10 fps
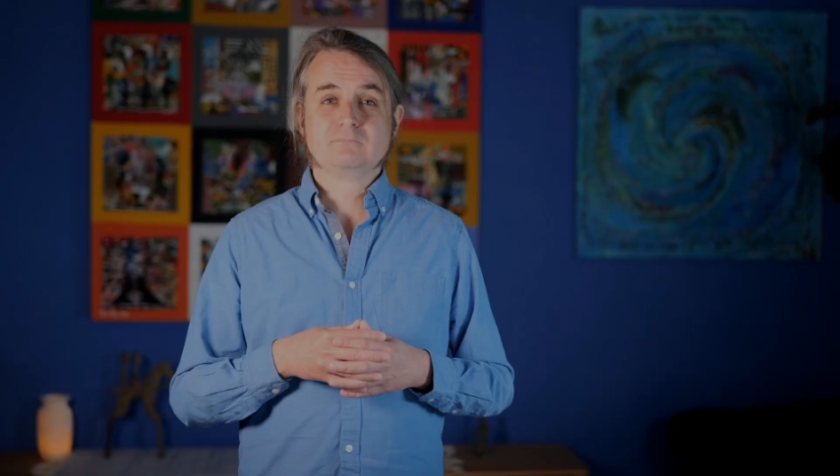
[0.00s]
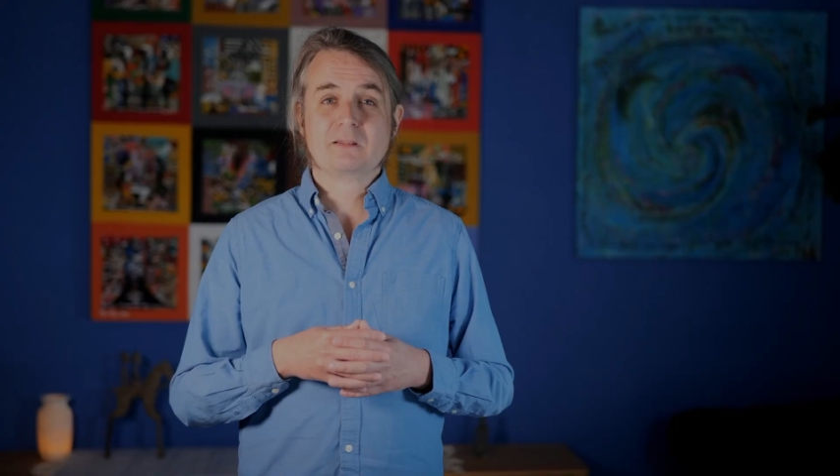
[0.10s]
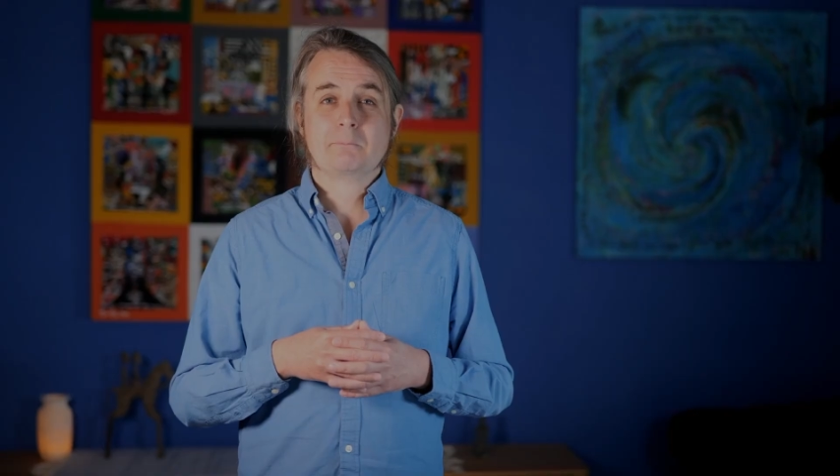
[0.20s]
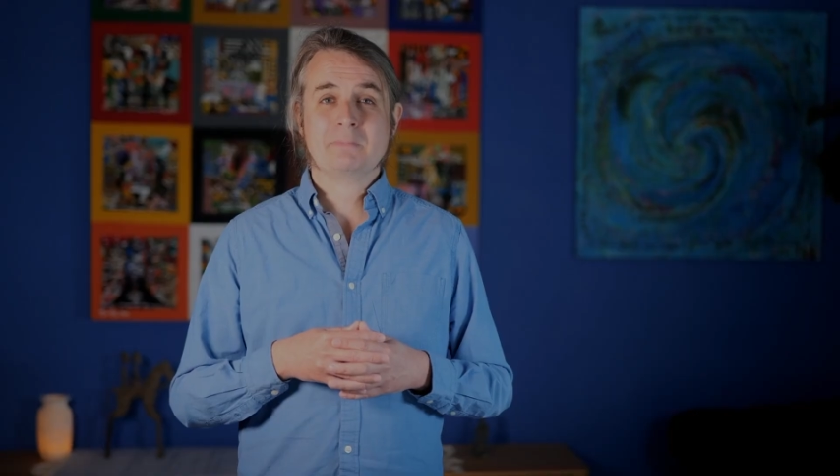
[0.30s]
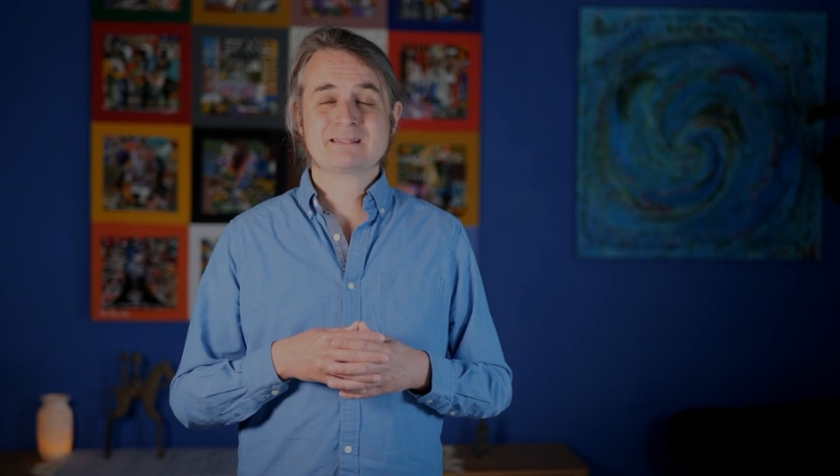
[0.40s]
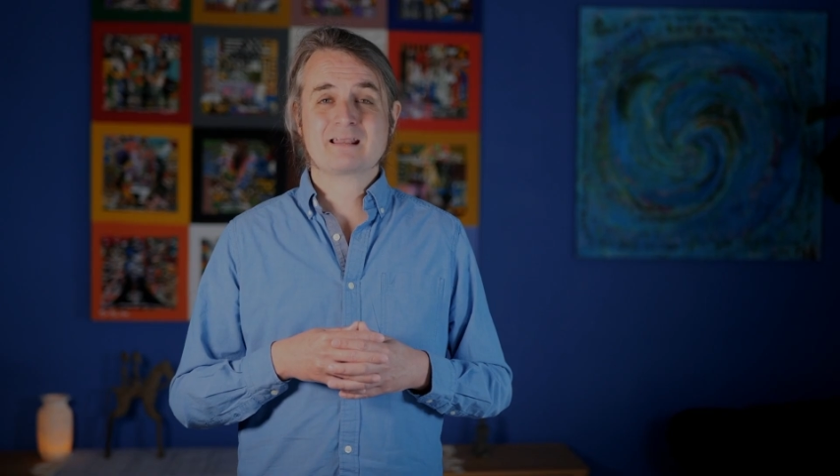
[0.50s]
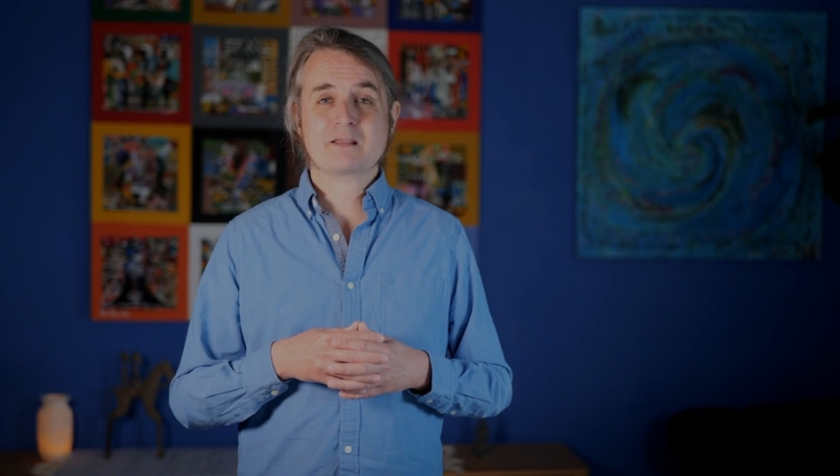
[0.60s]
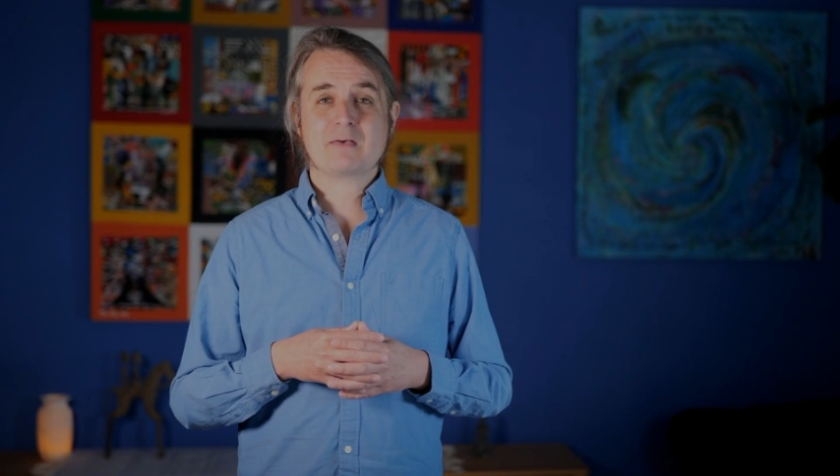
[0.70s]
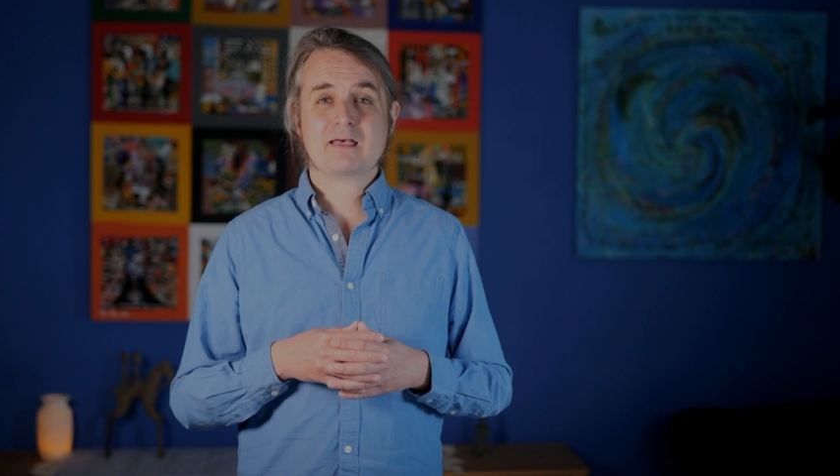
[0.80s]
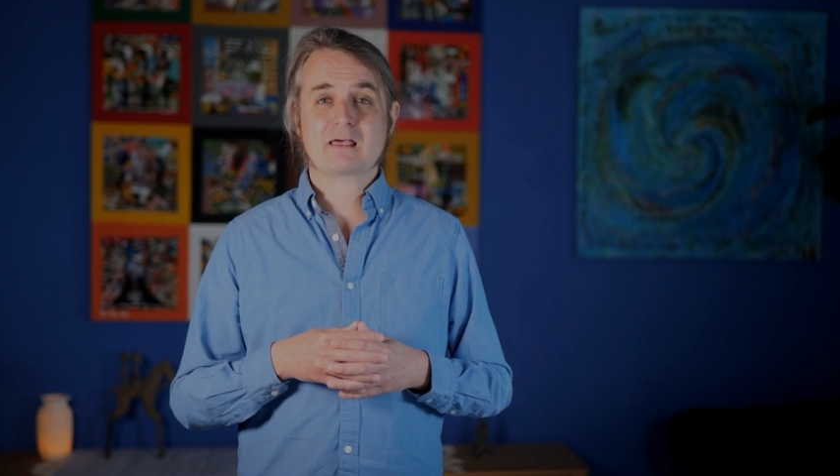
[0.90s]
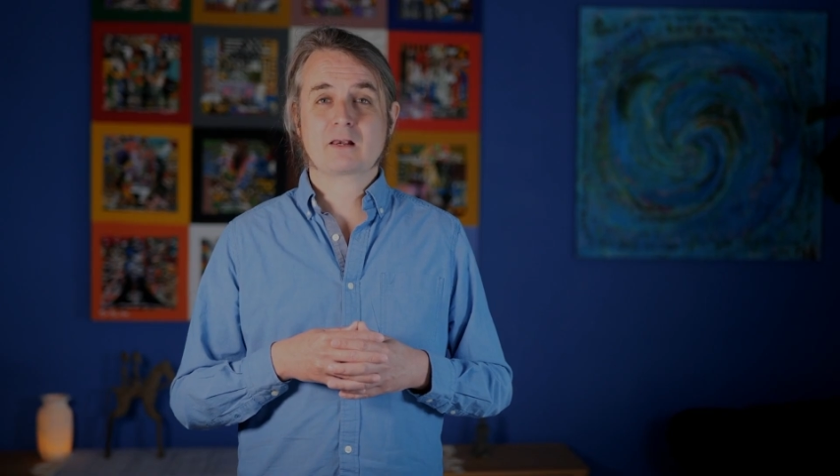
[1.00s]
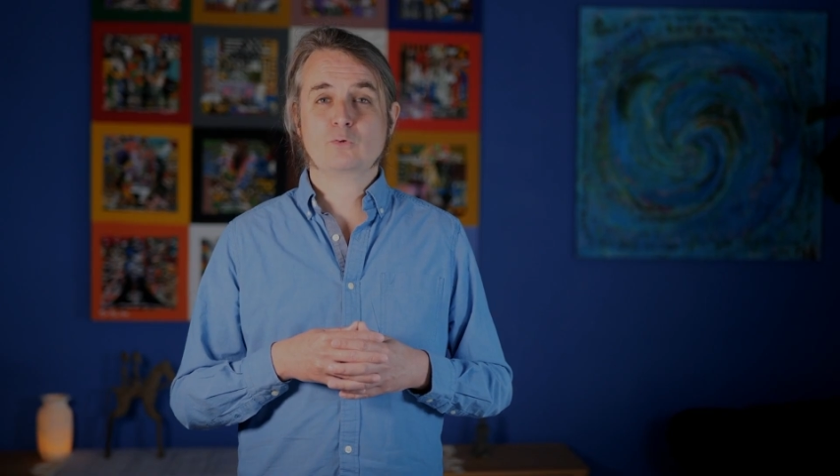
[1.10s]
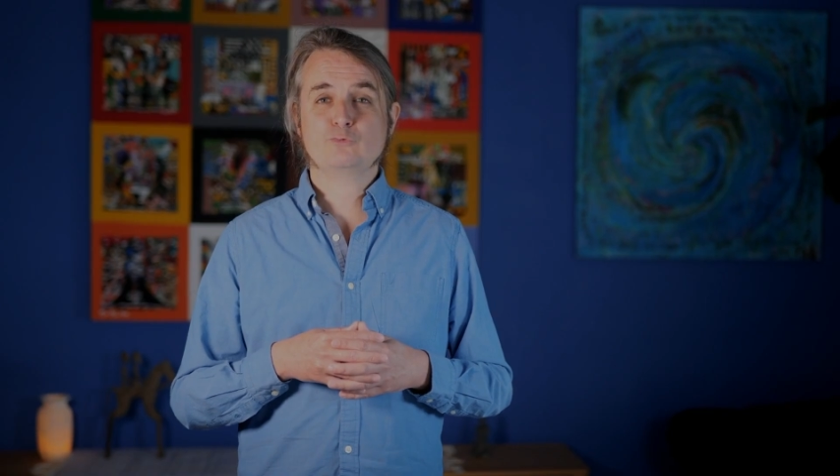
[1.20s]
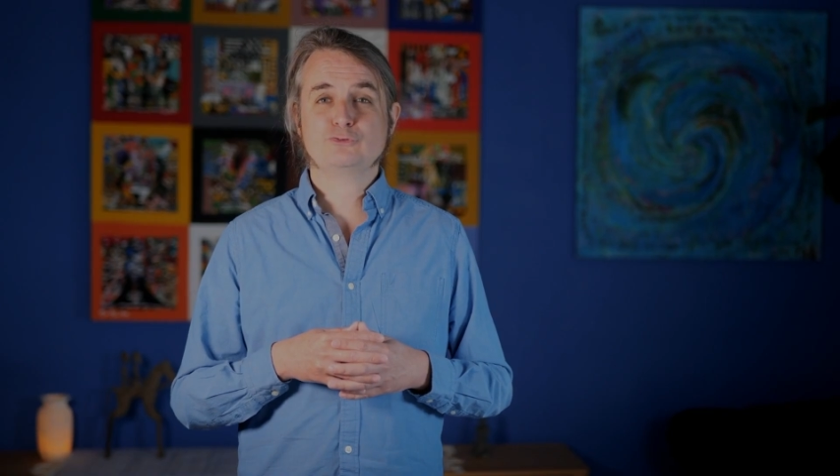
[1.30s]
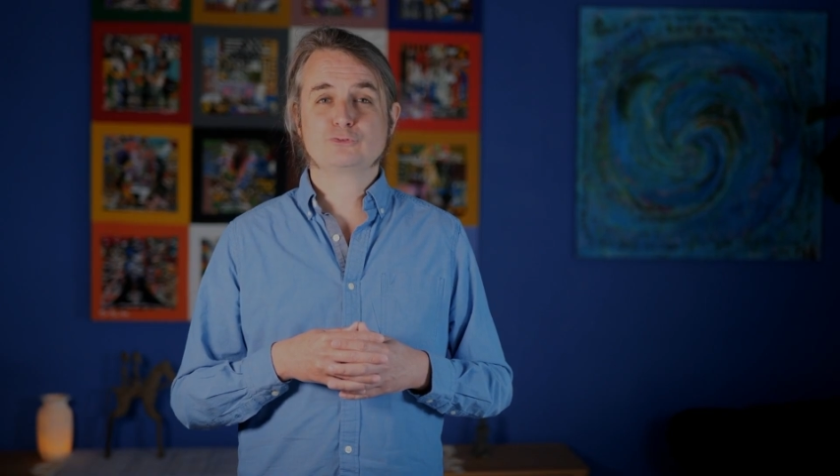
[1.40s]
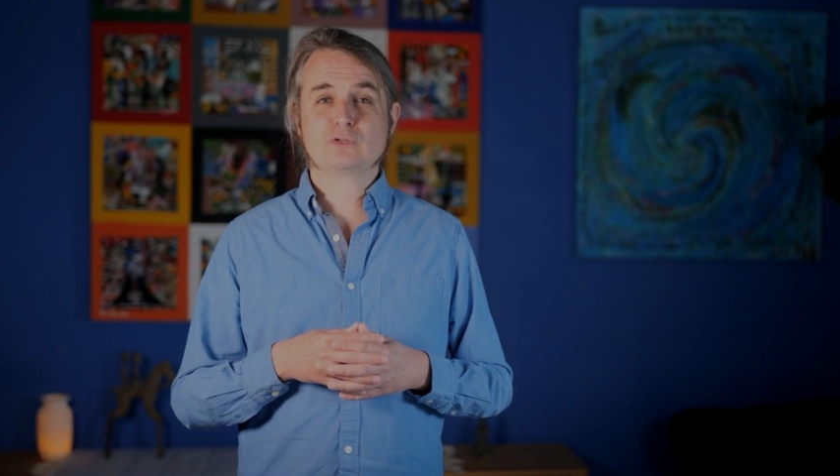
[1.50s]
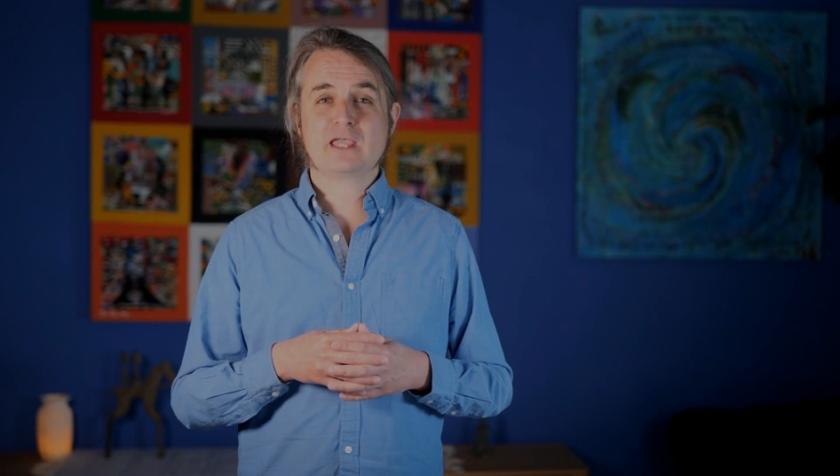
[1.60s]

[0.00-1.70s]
Metalama allows you to